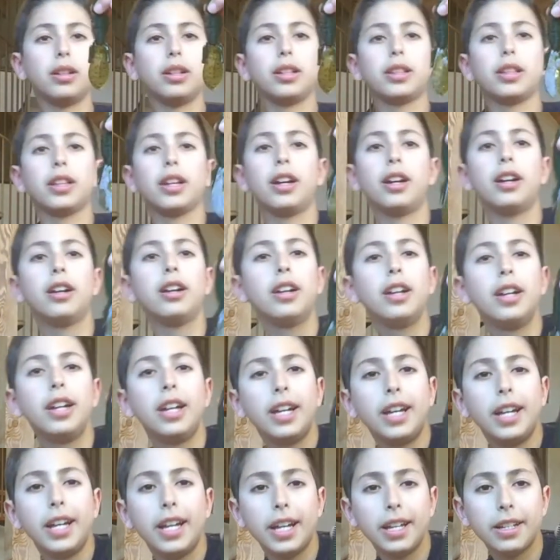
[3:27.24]
Right there.
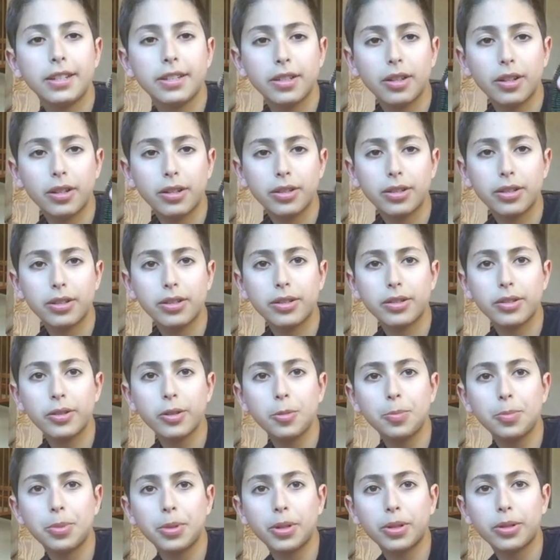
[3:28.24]
It's a
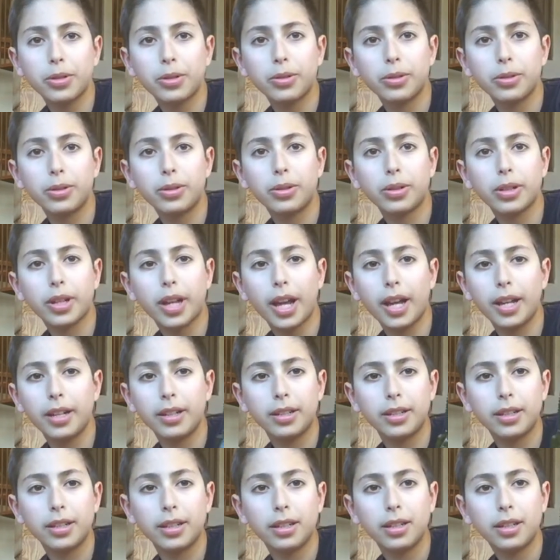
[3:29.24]
super cool kind
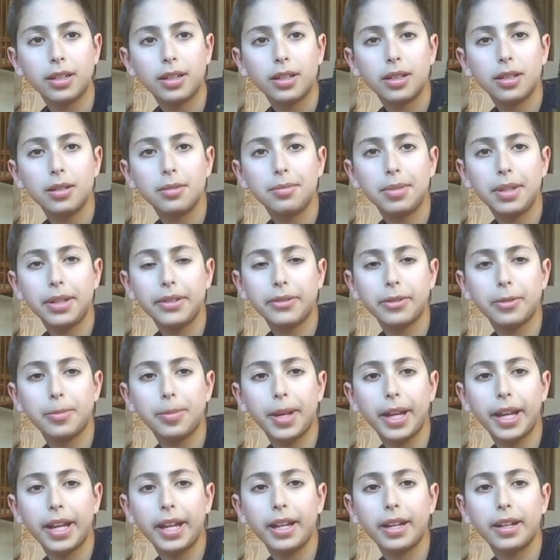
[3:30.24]
of beaver
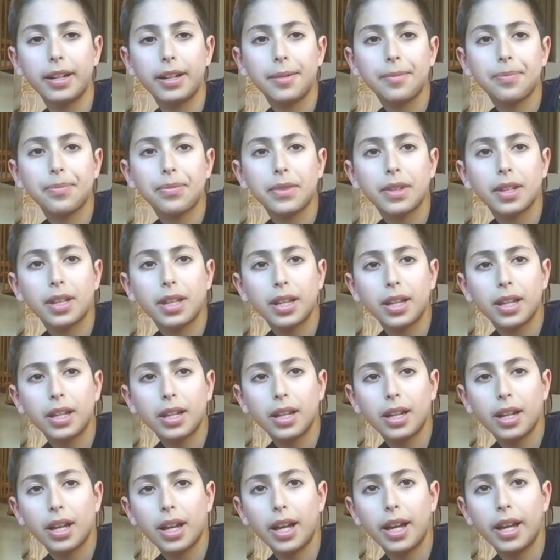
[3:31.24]
bait,
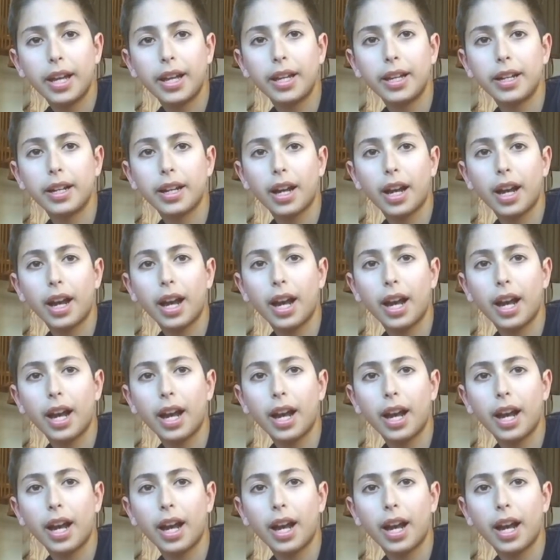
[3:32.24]
and